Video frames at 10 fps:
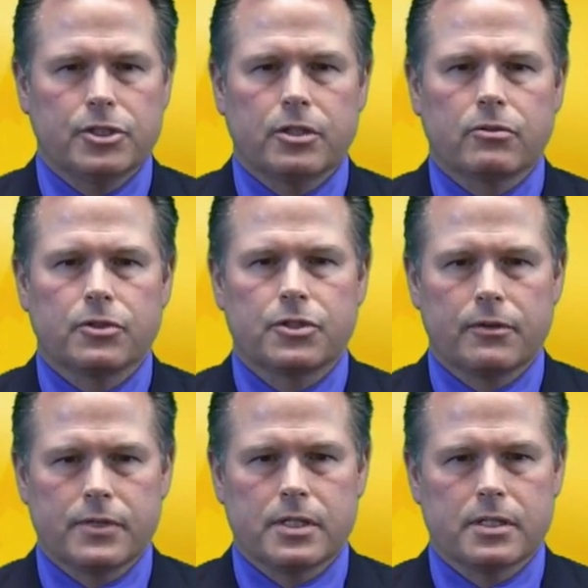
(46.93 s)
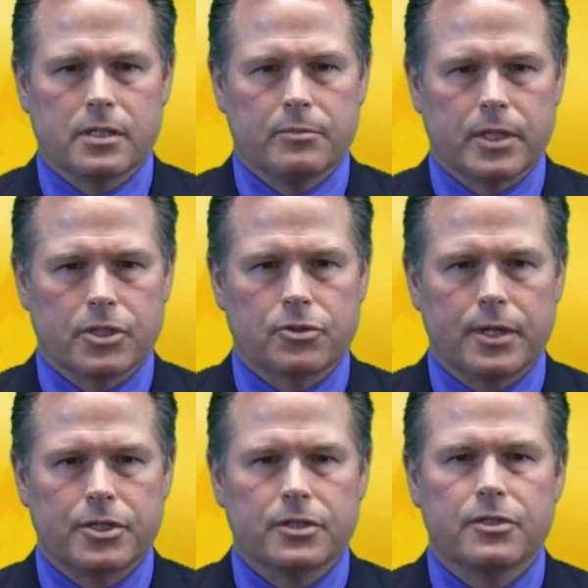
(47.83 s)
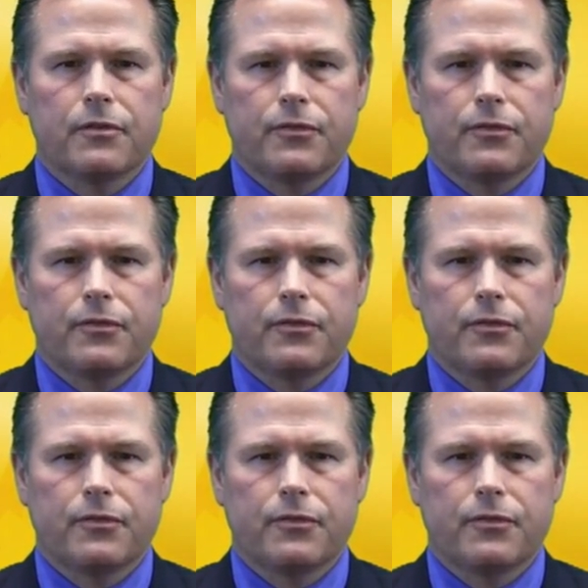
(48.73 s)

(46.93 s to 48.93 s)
General Services Administration's